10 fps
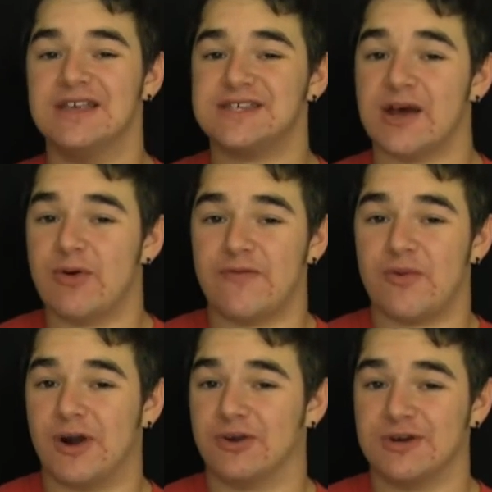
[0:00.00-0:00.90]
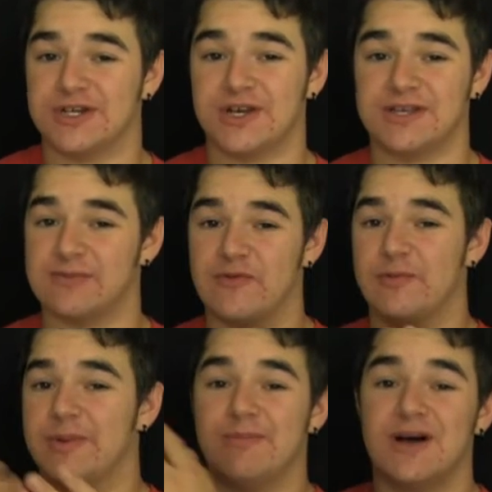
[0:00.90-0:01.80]
Some of them aren't Christian, some of
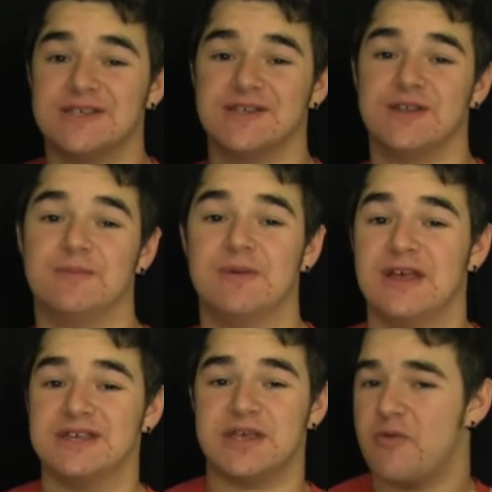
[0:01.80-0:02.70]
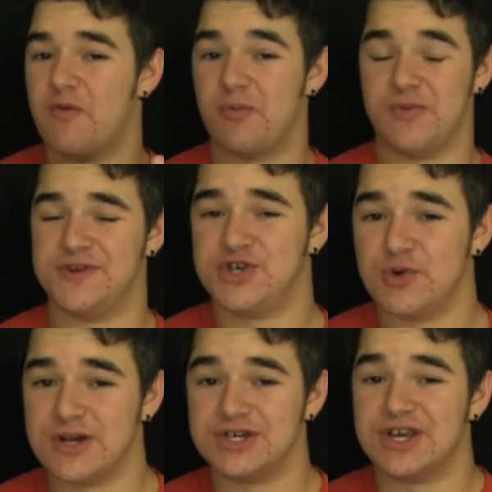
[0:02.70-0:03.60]
them be Muslim, some of them be
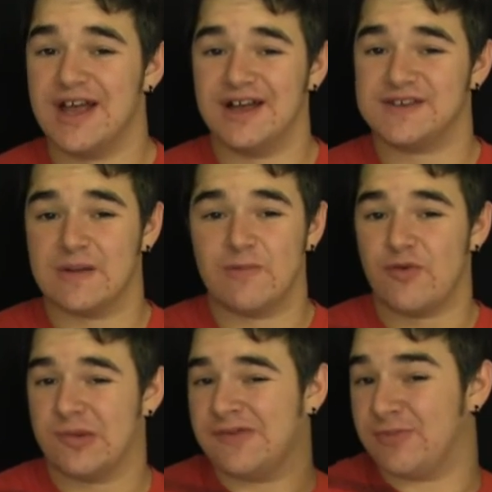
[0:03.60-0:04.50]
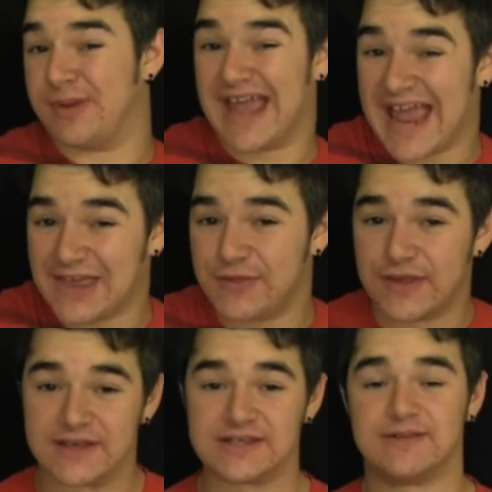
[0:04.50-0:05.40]
Jewish, some of them even be
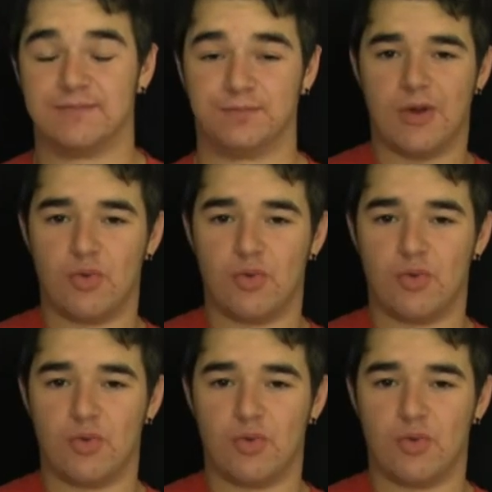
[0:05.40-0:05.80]
atheists.